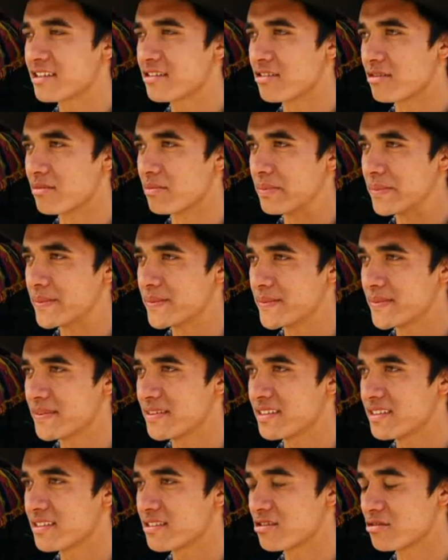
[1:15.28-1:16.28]
got a
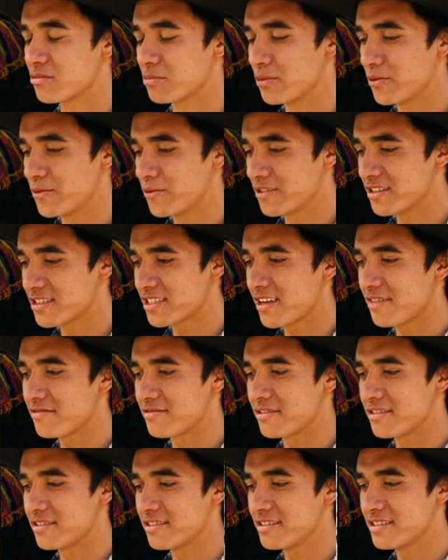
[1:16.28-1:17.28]
good ball this
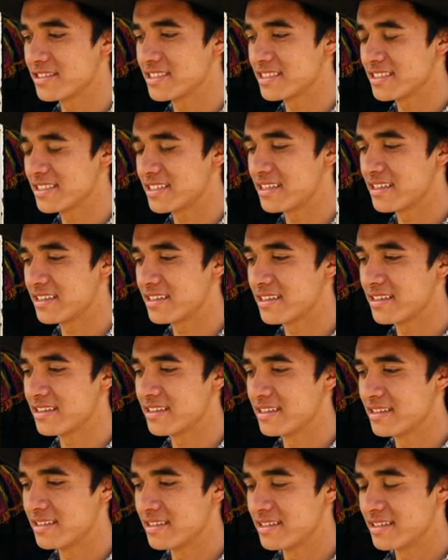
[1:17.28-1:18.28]
afternoon. Yeah.
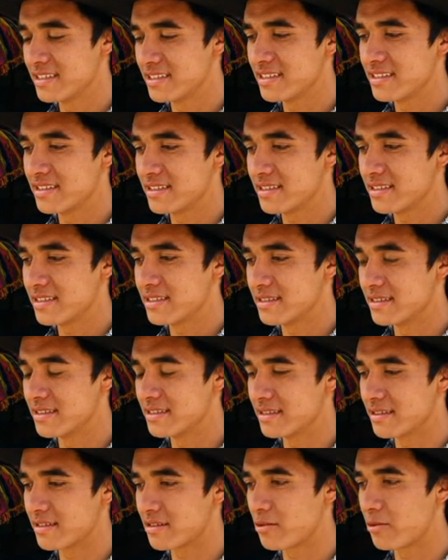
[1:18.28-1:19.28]
Yeah,
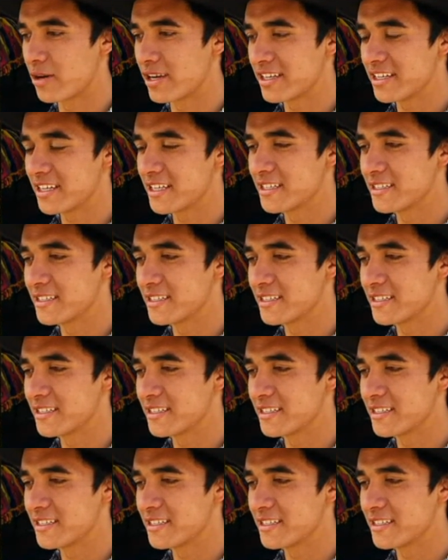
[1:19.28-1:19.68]
Quake.